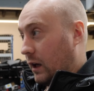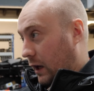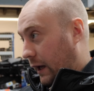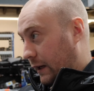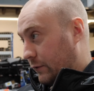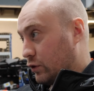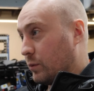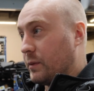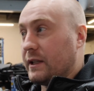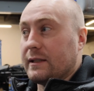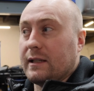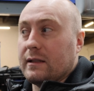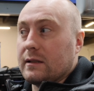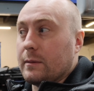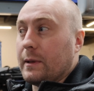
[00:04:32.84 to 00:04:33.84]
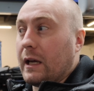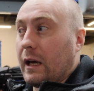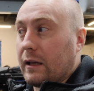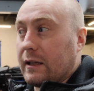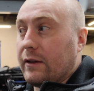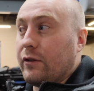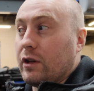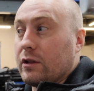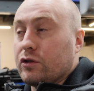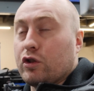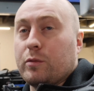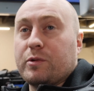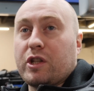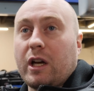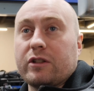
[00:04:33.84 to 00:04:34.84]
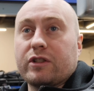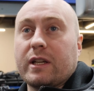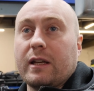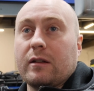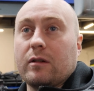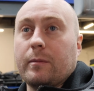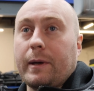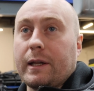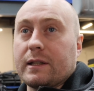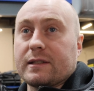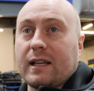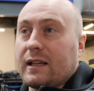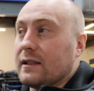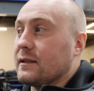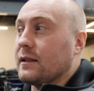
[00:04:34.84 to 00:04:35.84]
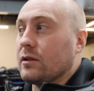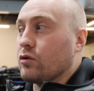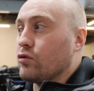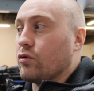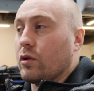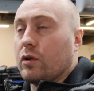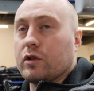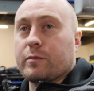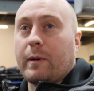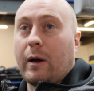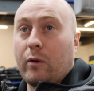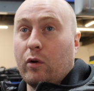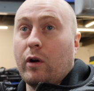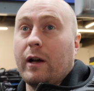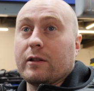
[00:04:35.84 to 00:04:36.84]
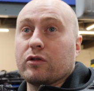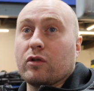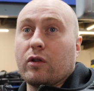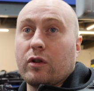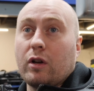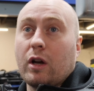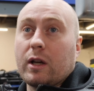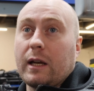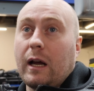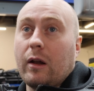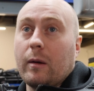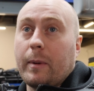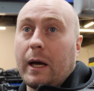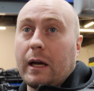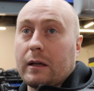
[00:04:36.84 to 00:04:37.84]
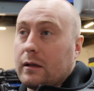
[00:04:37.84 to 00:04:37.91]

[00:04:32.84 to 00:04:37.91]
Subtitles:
And if somebody said to me, I'll give you the supercharger kit that'll make this like 600 horsepower, or I'll sort the knocking out the back,